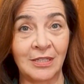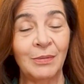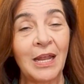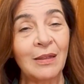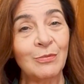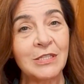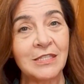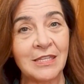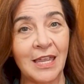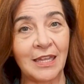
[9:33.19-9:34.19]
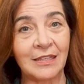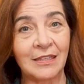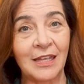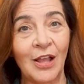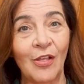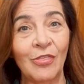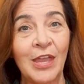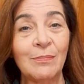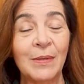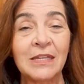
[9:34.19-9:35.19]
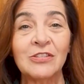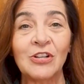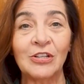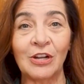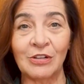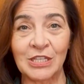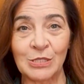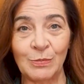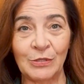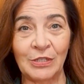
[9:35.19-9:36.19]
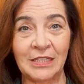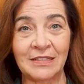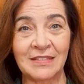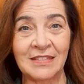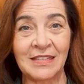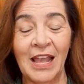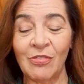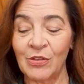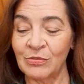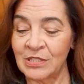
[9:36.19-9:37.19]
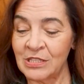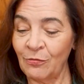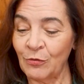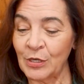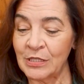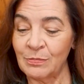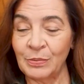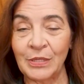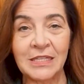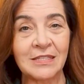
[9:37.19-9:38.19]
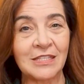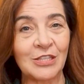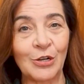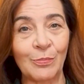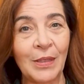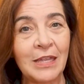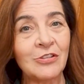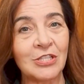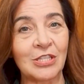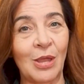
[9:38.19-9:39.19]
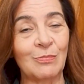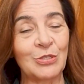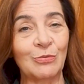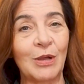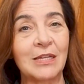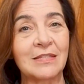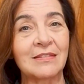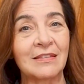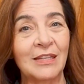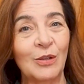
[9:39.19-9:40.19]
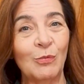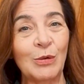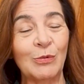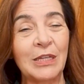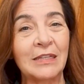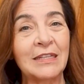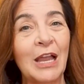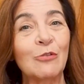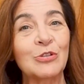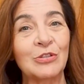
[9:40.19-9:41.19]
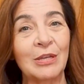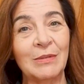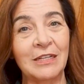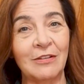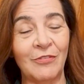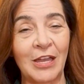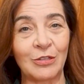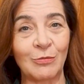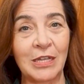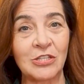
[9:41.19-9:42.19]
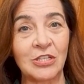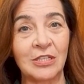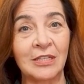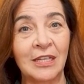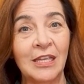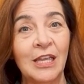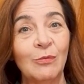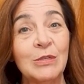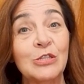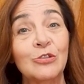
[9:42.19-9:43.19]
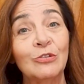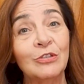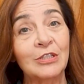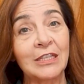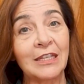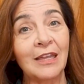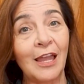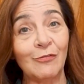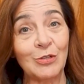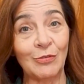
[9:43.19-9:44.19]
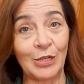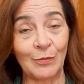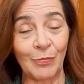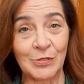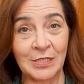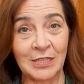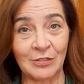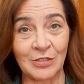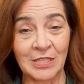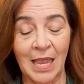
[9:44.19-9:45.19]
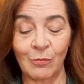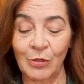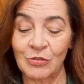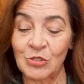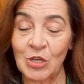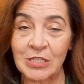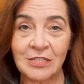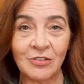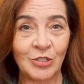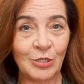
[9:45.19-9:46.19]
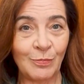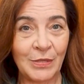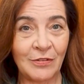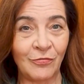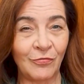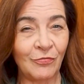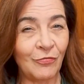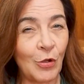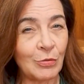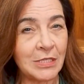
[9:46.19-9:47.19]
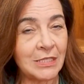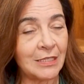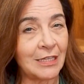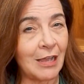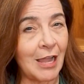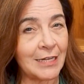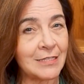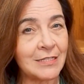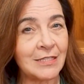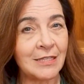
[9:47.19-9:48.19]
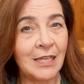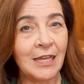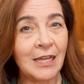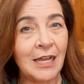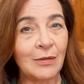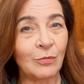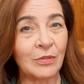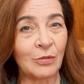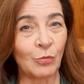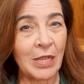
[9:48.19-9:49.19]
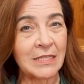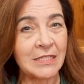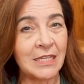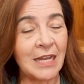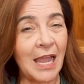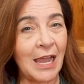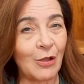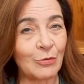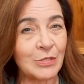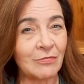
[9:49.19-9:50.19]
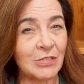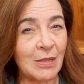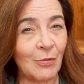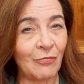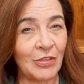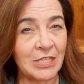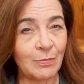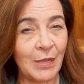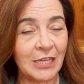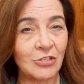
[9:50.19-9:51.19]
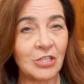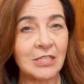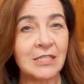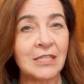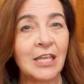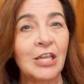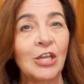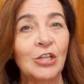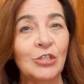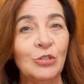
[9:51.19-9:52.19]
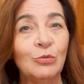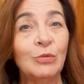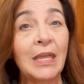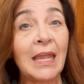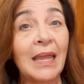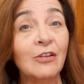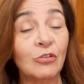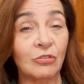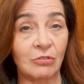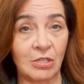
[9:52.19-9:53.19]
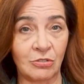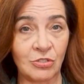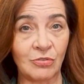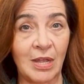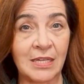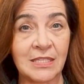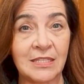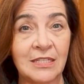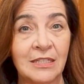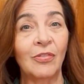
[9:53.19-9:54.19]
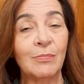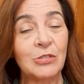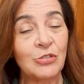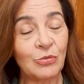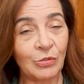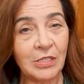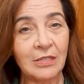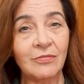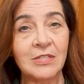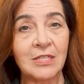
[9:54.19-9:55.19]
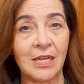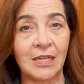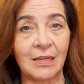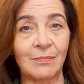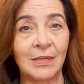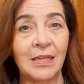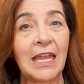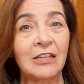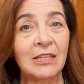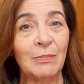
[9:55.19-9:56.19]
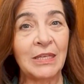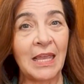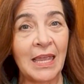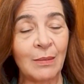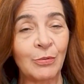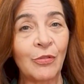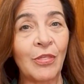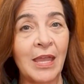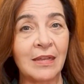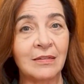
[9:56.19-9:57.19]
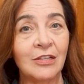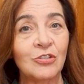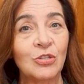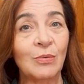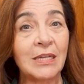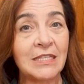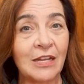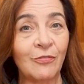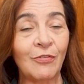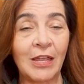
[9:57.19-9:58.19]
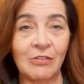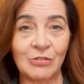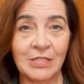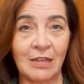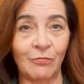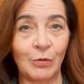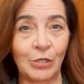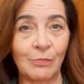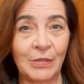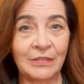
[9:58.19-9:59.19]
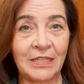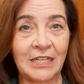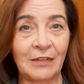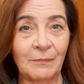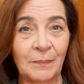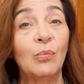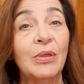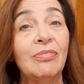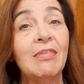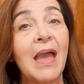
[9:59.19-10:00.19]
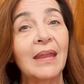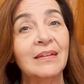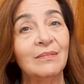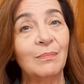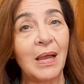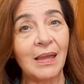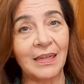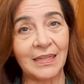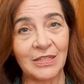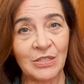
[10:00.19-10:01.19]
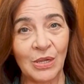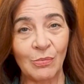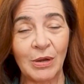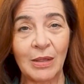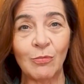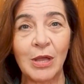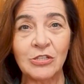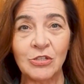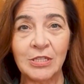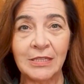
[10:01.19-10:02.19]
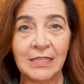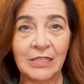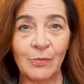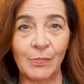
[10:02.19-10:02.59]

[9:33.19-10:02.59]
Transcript: But I would say that based on our experience and the different places that our patients come to us when we encounter them in an evaluation, we certainly have developed the skills, and with just a little bit of focus and guidance on the whens and hows of some of these patients, you can earn their trust the majority of the time and be able then to identify their safe workability. With that in mind, what I want you to think